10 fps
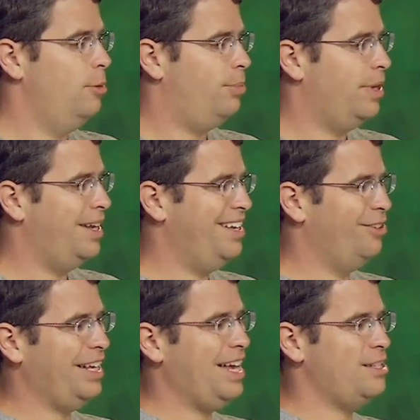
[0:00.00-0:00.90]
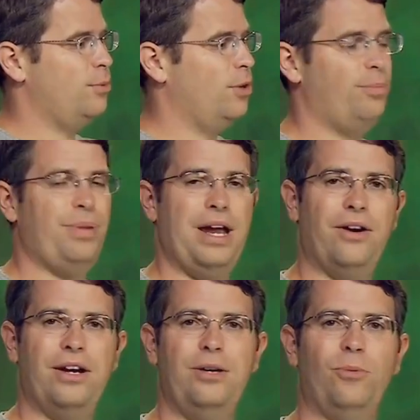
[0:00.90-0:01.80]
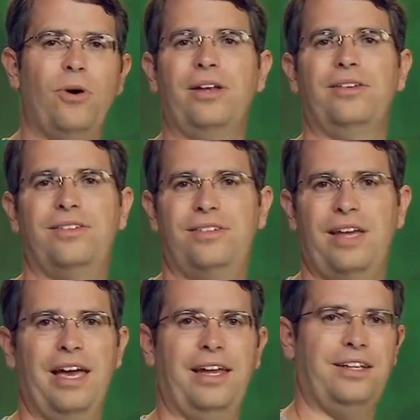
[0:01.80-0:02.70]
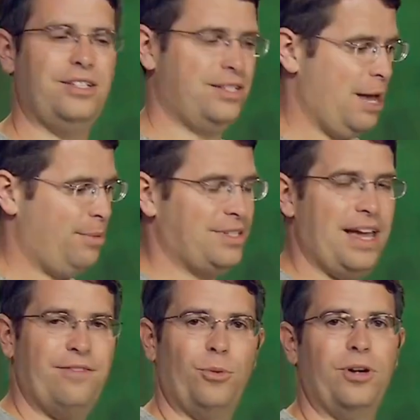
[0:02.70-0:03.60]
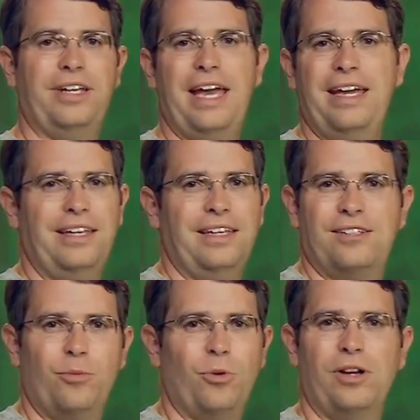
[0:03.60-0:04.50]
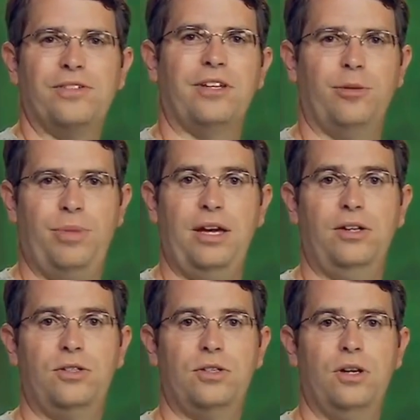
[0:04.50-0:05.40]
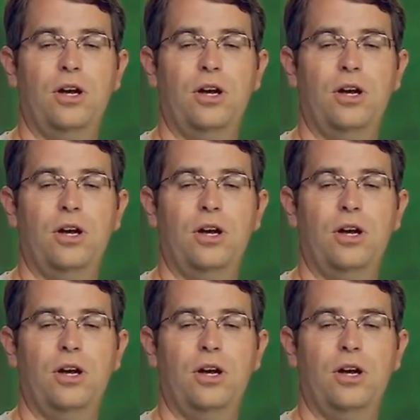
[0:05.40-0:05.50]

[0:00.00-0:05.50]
but it only has the word Perry once, and it just happens to have the word Katy somewhere else on the page.